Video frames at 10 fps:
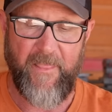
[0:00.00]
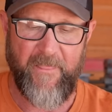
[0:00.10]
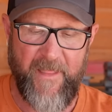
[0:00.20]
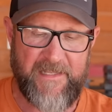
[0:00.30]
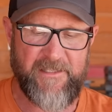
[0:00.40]

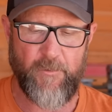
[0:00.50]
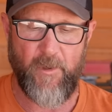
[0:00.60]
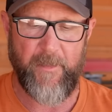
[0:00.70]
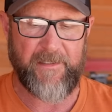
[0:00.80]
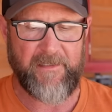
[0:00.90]
That's the
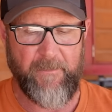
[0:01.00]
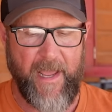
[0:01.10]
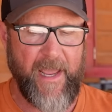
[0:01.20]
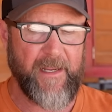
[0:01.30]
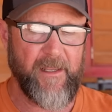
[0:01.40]
Remington
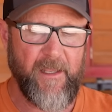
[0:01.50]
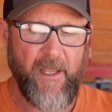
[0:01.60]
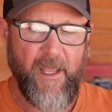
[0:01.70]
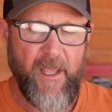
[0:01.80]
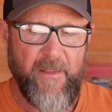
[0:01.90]
mag.
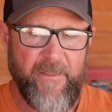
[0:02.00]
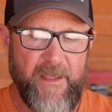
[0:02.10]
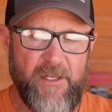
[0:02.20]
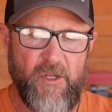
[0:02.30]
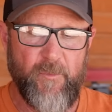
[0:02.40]

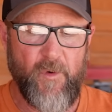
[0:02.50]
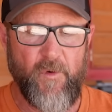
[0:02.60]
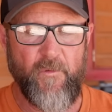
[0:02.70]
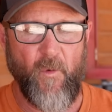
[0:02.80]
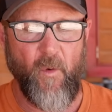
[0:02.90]
Then you
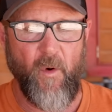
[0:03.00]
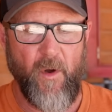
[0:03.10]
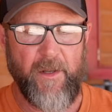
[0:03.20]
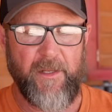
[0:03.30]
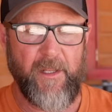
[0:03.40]
move
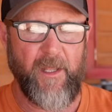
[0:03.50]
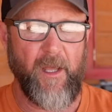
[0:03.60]
on